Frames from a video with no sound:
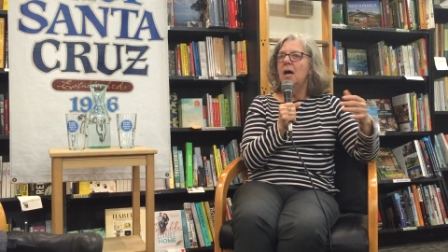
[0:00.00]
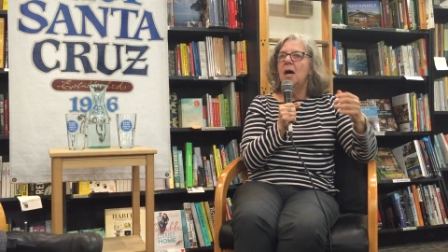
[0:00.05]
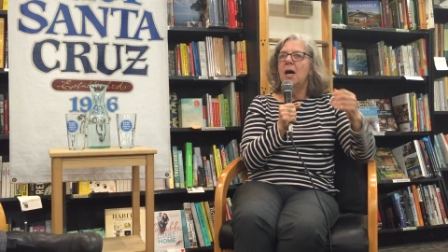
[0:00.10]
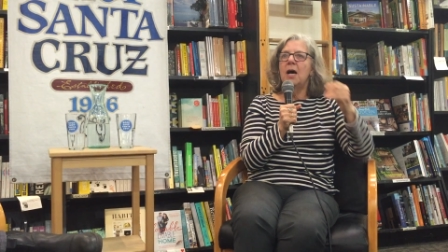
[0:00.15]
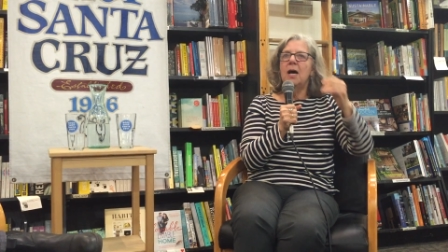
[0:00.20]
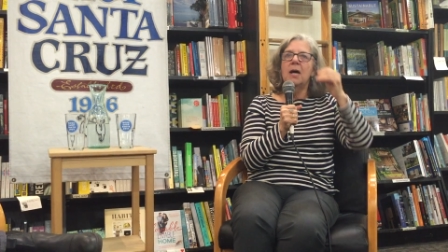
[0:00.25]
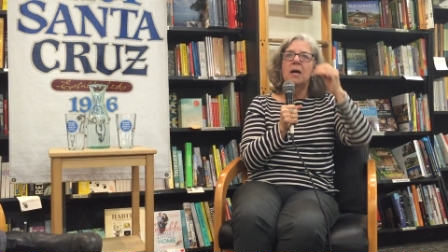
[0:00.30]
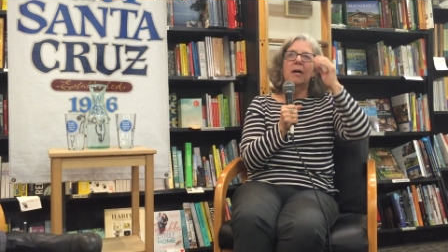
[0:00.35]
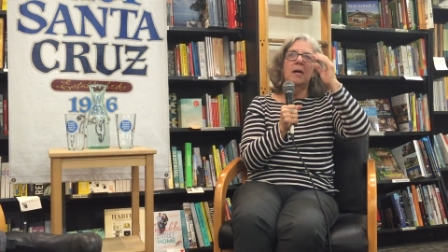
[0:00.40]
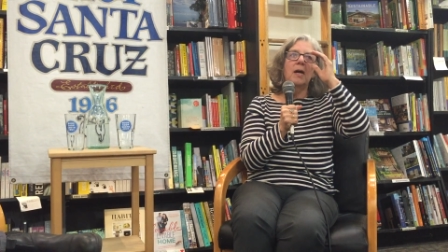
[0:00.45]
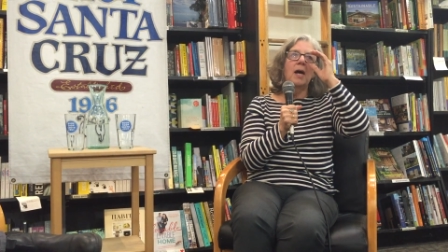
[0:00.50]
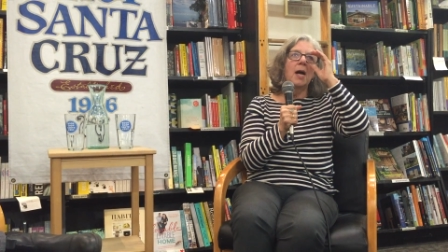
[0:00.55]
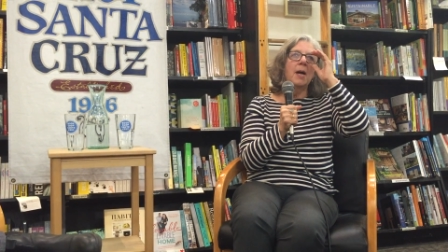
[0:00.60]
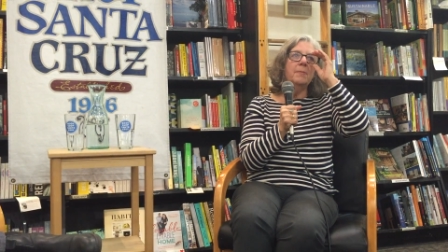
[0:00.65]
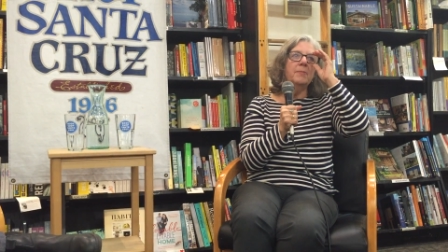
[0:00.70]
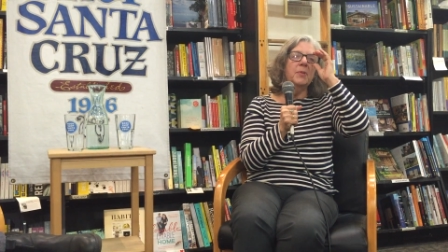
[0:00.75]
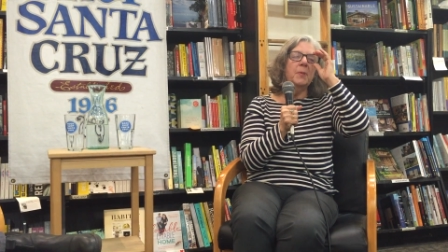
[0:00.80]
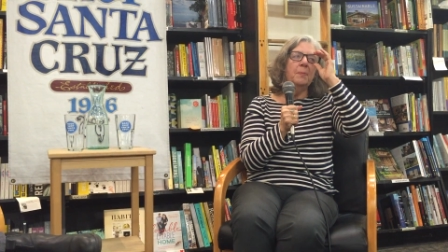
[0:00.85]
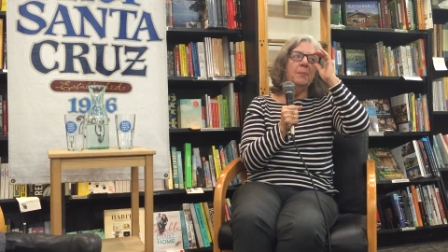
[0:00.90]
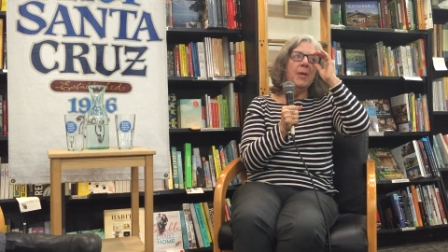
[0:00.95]
uh,
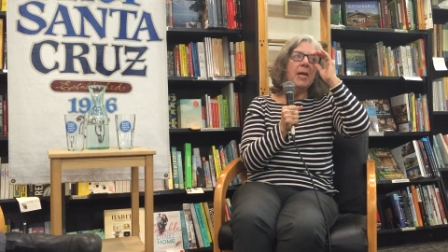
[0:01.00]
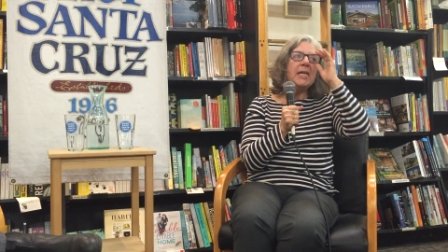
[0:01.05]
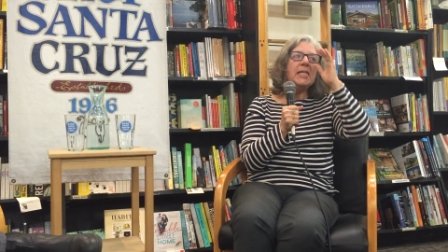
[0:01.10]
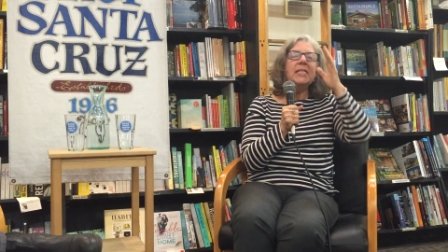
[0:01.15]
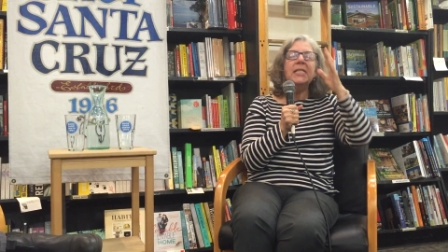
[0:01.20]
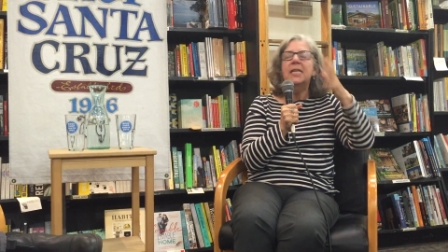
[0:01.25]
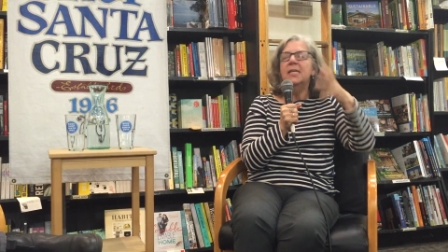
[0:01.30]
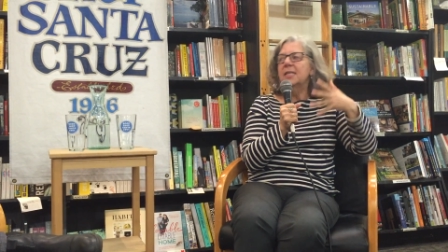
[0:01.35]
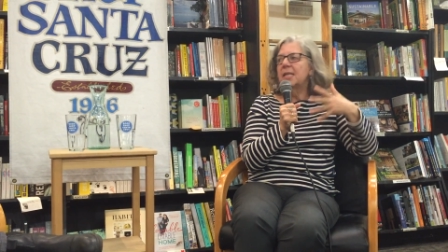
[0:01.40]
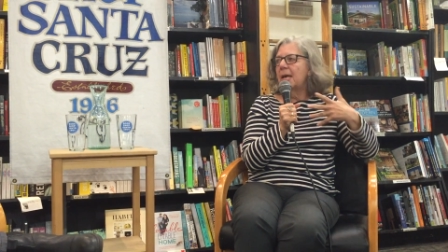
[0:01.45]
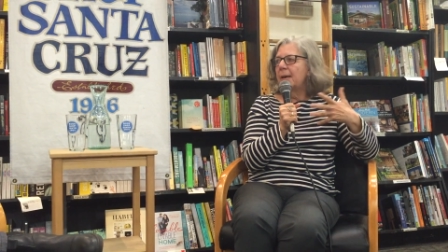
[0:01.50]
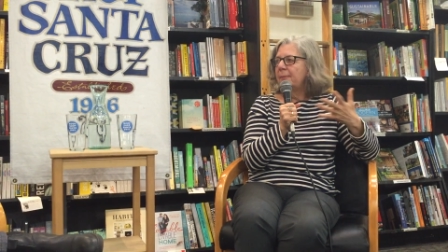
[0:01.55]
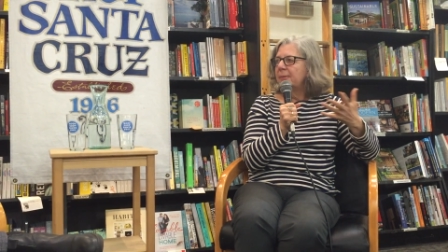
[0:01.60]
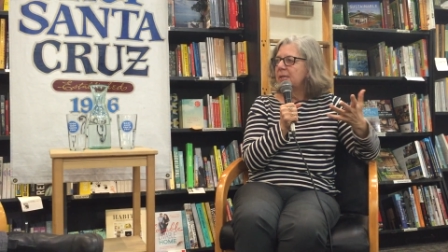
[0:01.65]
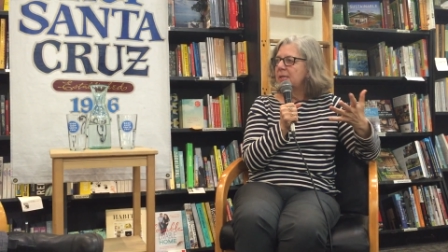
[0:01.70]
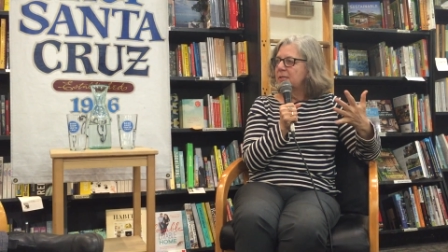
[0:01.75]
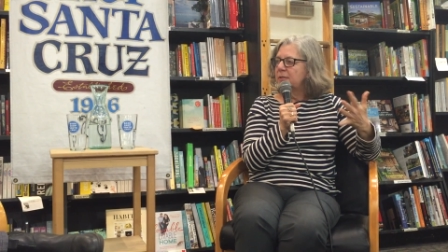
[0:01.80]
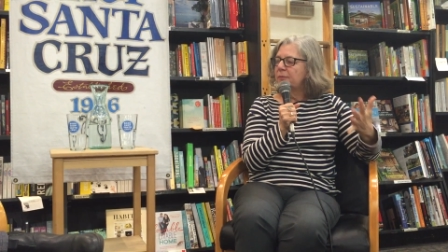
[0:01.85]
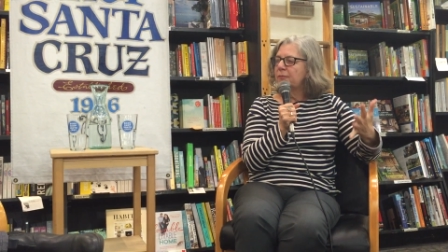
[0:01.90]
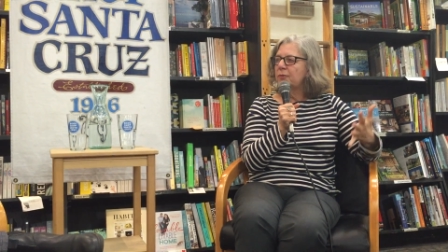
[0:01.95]
I'm depicting them in
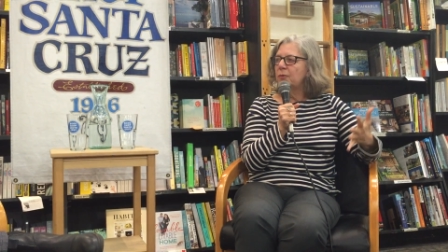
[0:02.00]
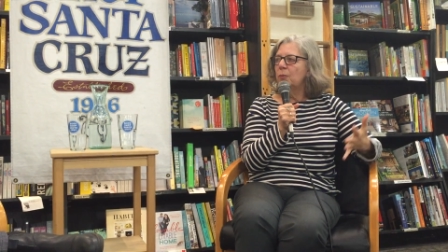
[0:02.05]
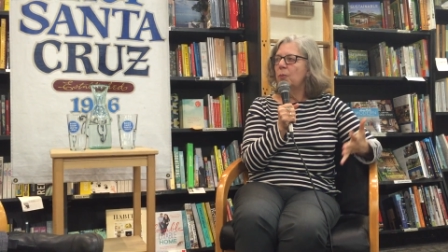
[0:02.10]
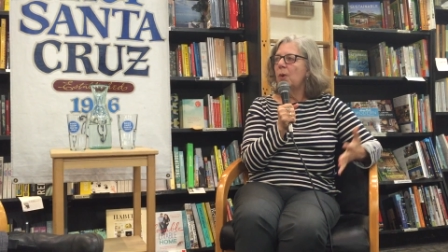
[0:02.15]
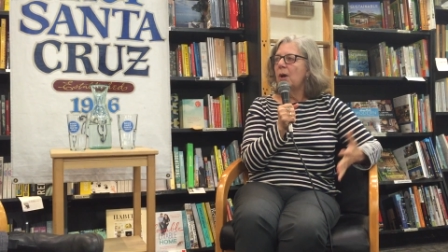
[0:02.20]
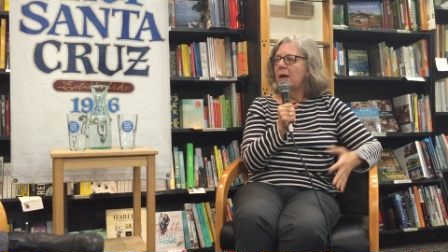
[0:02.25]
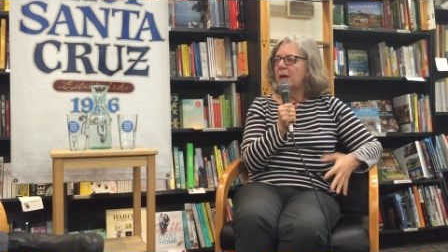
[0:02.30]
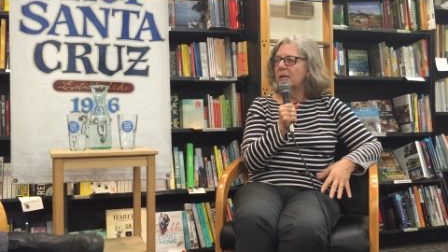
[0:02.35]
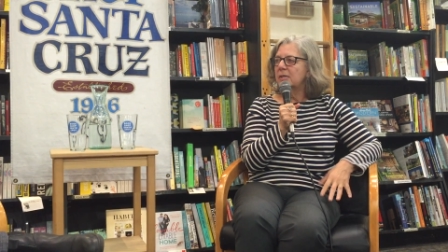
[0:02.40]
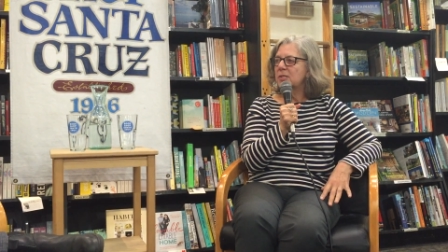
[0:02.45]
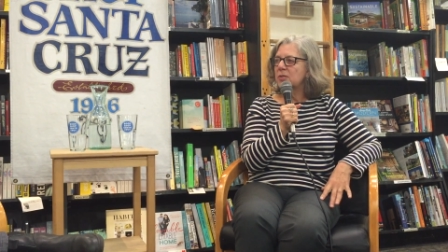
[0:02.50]
a different way.